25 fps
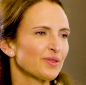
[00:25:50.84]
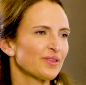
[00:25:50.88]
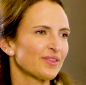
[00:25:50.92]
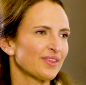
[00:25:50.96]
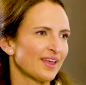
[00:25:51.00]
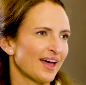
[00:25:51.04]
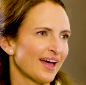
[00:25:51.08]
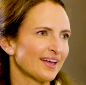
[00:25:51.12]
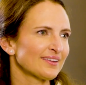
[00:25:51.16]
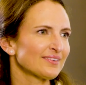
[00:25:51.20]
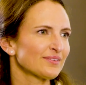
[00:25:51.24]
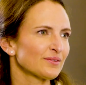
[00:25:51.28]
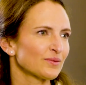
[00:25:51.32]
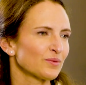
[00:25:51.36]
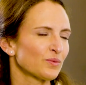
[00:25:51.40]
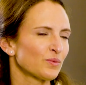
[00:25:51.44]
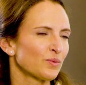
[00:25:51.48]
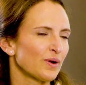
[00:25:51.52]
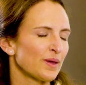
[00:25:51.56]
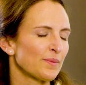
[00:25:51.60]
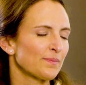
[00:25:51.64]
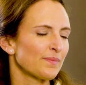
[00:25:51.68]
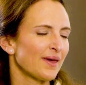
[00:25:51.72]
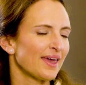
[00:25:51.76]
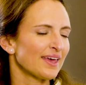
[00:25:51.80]
than that,
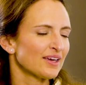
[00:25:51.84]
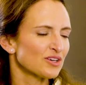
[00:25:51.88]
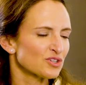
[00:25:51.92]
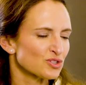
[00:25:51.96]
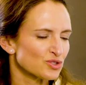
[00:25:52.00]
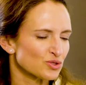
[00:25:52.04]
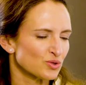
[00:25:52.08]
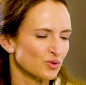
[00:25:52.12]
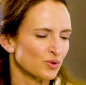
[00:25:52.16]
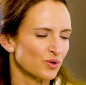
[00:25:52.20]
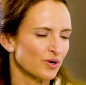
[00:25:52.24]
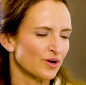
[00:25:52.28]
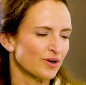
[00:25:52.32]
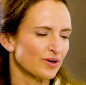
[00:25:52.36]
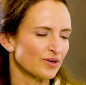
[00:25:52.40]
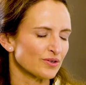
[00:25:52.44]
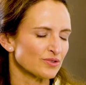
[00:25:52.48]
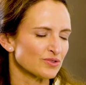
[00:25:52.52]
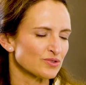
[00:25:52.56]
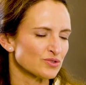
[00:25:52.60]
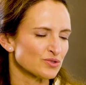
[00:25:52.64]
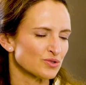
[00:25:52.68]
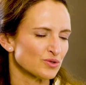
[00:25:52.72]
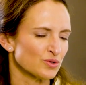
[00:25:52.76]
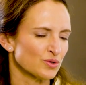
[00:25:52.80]
we make sure
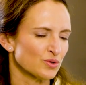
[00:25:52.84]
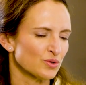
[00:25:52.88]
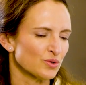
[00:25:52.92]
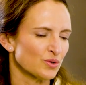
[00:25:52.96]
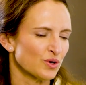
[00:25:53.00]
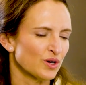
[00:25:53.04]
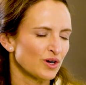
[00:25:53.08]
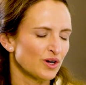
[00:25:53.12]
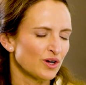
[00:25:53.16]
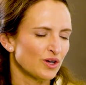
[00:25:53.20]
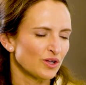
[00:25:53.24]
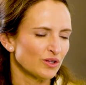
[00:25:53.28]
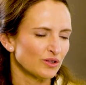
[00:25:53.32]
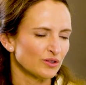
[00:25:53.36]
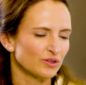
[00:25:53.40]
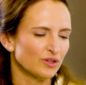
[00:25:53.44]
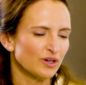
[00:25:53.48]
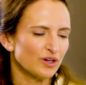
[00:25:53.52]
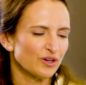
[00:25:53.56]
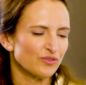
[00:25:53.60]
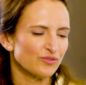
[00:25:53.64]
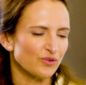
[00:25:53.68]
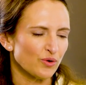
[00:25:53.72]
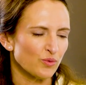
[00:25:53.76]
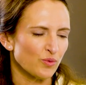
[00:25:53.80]
to
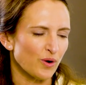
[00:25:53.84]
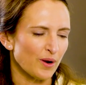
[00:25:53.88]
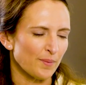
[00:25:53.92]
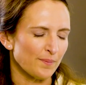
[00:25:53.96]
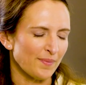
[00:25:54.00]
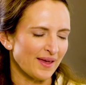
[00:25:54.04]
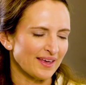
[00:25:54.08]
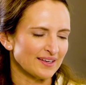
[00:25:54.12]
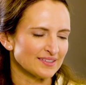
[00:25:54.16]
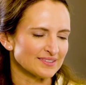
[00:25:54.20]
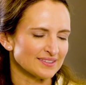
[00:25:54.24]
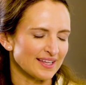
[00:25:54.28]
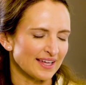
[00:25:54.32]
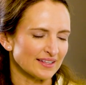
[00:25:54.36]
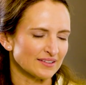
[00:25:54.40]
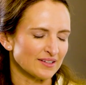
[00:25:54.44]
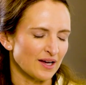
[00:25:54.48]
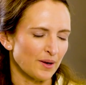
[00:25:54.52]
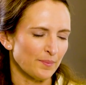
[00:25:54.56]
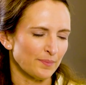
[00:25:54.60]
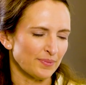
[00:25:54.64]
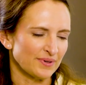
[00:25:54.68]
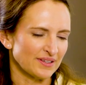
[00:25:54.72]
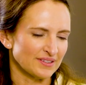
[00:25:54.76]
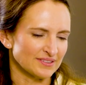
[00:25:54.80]
look for what makes that
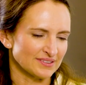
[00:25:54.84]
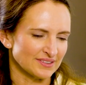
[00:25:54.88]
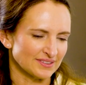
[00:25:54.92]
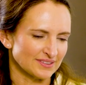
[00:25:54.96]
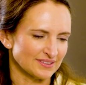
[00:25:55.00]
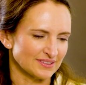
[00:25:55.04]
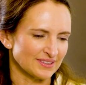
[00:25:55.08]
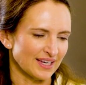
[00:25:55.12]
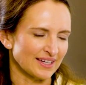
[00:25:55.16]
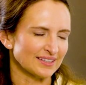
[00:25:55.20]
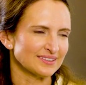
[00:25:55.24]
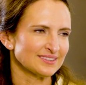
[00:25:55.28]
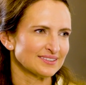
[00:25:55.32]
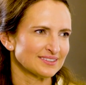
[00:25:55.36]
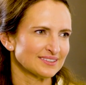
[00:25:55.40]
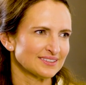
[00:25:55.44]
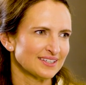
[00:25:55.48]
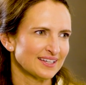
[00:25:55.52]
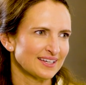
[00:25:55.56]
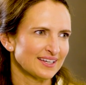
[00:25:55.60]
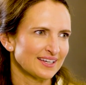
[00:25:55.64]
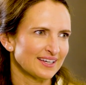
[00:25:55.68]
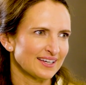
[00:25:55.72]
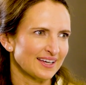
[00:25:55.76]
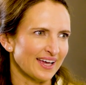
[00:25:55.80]
company a success
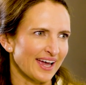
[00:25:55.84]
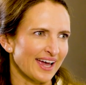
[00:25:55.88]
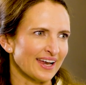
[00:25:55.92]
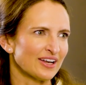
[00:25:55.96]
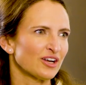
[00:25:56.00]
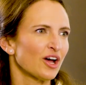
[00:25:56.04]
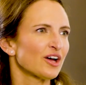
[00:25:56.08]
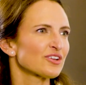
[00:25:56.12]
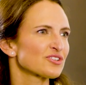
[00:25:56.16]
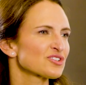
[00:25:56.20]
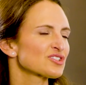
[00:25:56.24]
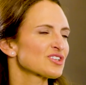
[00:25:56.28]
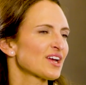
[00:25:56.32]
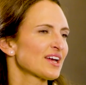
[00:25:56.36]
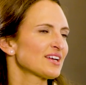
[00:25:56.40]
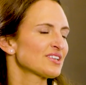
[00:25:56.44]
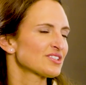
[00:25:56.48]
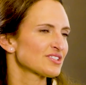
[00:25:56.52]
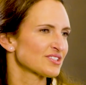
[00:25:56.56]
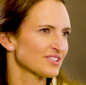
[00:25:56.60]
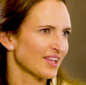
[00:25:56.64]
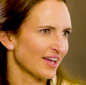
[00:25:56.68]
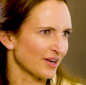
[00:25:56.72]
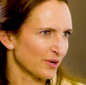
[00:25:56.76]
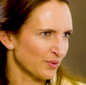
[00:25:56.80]
and not
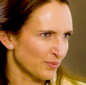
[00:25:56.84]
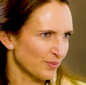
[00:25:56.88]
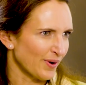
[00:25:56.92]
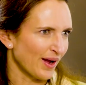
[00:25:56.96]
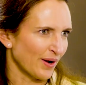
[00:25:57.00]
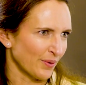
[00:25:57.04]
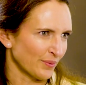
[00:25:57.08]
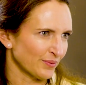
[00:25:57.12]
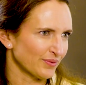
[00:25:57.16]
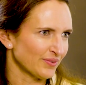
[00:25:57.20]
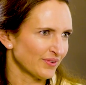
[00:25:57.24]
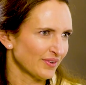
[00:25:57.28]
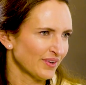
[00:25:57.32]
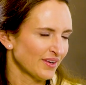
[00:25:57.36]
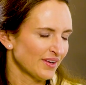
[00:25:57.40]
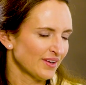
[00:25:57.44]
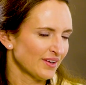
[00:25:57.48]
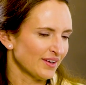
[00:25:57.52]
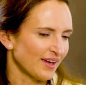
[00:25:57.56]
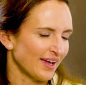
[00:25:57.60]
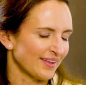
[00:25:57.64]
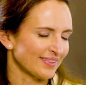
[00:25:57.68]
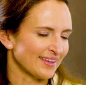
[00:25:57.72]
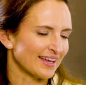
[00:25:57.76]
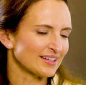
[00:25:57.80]
change that around.
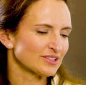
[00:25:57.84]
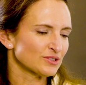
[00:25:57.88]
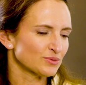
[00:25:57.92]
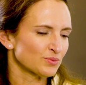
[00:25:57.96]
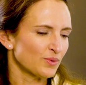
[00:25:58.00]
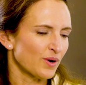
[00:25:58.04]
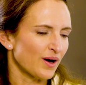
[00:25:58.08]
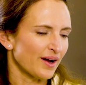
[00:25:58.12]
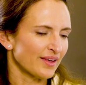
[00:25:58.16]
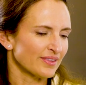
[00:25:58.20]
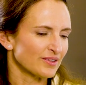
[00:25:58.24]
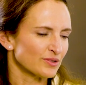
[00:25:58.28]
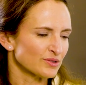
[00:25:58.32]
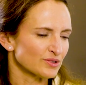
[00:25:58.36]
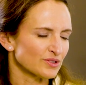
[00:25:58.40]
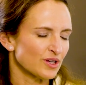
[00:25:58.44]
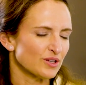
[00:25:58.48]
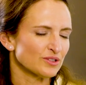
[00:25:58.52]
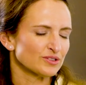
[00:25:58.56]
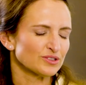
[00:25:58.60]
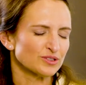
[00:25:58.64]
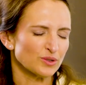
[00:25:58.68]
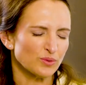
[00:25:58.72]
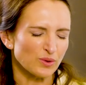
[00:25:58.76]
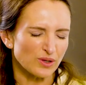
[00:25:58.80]
And that's why there's
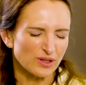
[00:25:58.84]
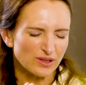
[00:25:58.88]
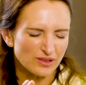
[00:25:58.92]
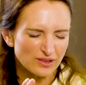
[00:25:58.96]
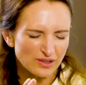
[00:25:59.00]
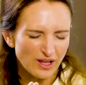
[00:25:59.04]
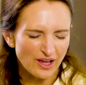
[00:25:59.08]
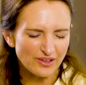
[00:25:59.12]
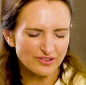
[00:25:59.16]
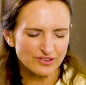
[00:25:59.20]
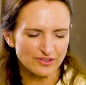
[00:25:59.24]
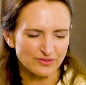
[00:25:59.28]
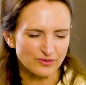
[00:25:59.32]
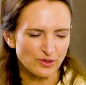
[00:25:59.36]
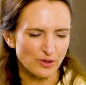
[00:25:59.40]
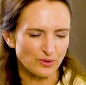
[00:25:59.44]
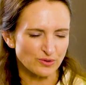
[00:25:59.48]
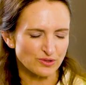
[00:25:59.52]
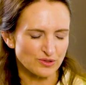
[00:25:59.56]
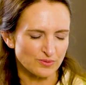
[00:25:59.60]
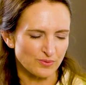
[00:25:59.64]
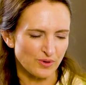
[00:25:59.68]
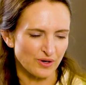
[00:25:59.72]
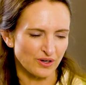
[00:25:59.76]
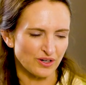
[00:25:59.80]
also a lot of
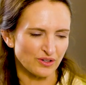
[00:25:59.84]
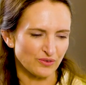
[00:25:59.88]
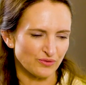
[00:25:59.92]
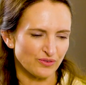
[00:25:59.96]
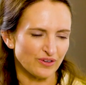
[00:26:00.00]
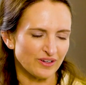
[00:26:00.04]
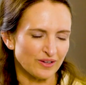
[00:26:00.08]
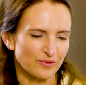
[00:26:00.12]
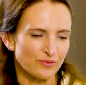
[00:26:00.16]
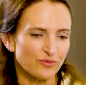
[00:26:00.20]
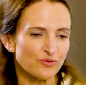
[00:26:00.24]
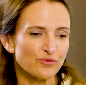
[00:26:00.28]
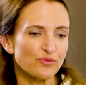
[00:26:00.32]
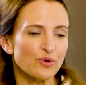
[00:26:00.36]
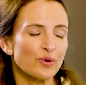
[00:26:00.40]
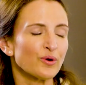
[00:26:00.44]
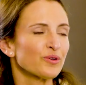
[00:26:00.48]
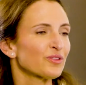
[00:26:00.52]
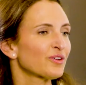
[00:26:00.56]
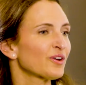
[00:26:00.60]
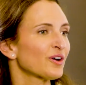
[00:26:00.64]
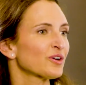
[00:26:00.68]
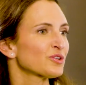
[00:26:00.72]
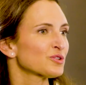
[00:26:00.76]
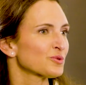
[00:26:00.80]
go-to-market freedom for
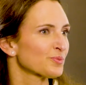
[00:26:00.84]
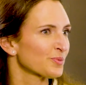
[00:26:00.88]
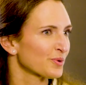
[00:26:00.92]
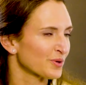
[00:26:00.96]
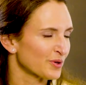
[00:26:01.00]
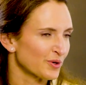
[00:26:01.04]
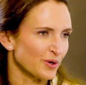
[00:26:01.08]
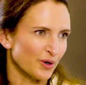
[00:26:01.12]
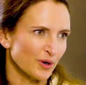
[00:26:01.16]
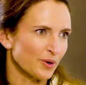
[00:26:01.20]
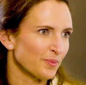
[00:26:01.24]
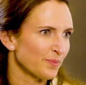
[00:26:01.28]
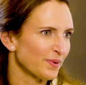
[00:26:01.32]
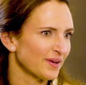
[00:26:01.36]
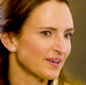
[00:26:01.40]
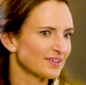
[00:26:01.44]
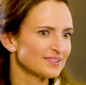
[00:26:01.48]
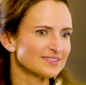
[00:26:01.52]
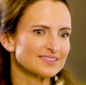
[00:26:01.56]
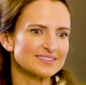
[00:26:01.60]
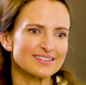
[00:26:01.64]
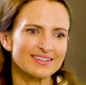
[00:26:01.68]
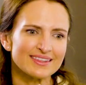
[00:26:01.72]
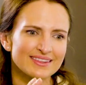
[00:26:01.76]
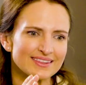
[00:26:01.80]
the entrepreneur,
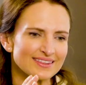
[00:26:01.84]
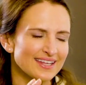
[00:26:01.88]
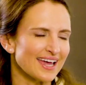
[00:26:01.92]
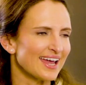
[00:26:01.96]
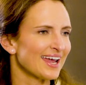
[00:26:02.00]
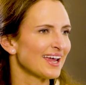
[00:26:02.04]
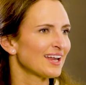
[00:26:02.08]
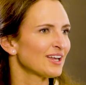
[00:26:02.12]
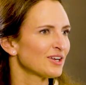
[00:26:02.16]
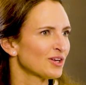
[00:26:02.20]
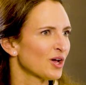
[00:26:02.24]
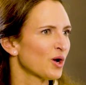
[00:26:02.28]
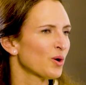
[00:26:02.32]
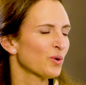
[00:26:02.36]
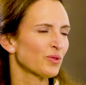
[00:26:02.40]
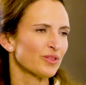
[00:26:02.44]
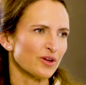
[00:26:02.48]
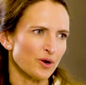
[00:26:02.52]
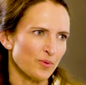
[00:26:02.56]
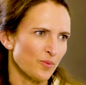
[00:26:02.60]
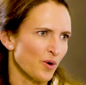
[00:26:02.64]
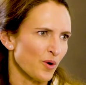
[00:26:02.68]
because they know their